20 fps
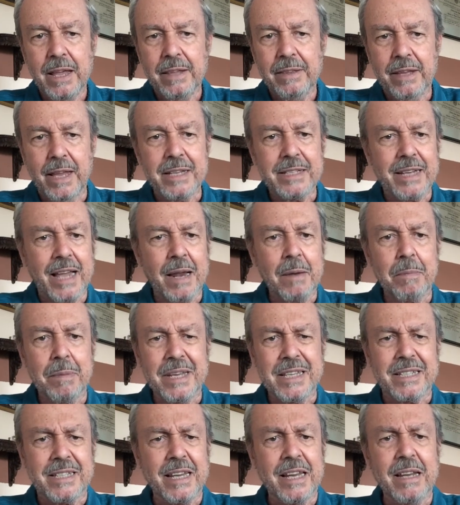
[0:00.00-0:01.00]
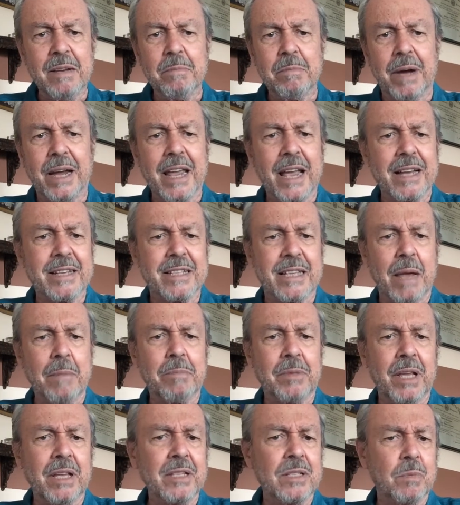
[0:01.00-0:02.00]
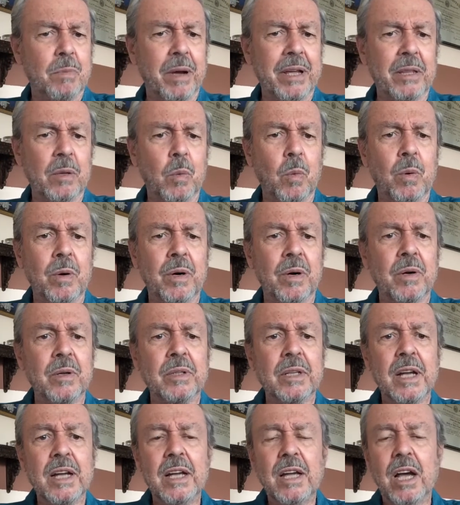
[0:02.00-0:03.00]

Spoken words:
This can be seen by acceptance by the world